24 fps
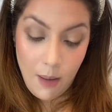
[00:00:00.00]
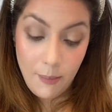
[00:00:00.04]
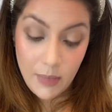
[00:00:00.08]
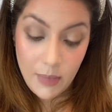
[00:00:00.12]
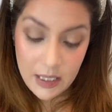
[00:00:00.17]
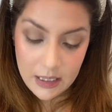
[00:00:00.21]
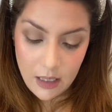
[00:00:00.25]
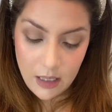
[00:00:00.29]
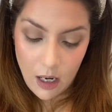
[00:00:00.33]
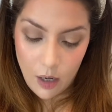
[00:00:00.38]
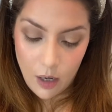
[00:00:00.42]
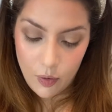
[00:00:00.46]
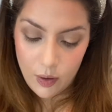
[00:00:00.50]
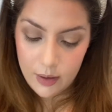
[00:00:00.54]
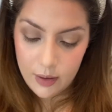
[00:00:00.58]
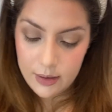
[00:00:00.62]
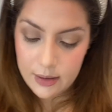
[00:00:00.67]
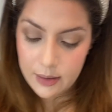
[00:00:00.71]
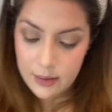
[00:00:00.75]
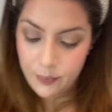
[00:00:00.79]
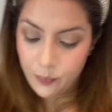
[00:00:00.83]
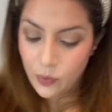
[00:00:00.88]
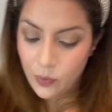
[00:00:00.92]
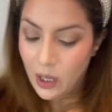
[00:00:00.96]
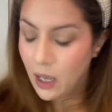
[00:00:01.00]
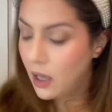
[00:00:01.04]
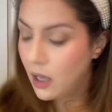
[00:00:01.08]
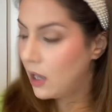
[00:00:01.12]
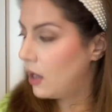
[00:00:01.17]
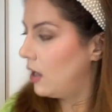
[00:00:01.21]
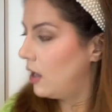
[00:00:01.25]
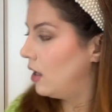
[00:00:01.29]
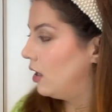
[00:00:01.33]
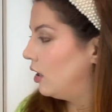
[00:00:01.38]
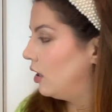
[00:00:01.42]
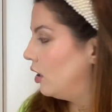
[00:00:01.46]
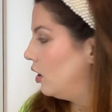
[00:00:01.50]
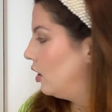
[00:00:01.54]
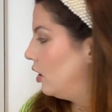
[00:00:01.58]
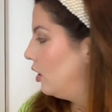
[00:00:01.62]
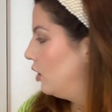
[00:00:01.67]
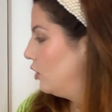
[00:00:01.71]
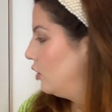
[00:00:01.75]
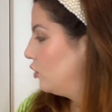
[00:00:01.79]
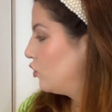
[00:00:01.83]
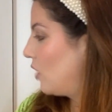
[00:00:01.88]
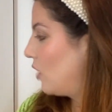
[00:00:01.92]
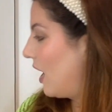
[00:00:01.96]
mascaras.
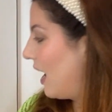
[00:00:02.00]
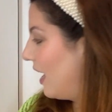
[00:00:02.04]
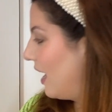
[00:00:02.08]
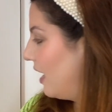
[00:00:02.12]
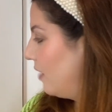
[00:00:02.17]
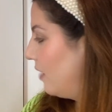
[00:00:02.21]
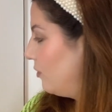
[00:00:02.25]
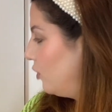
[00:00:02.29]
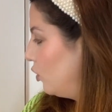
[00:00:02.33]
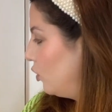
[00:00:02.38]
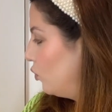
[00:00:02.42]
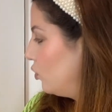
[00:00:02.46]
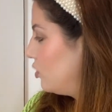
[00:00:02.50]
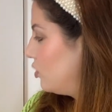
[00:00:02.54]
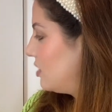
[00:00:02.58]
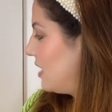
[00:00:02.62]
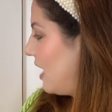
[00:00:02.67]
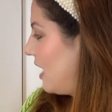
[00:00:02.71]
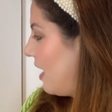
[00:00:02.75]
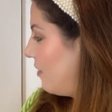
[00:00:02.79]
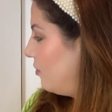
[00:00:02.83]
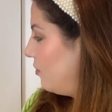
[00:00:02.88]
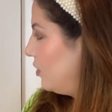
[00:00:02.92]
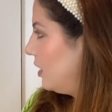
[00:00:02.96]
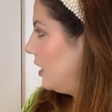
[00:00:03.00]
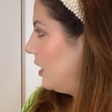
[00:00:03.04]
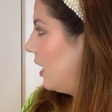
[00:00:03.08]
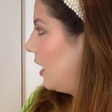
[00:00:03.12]
So I have used every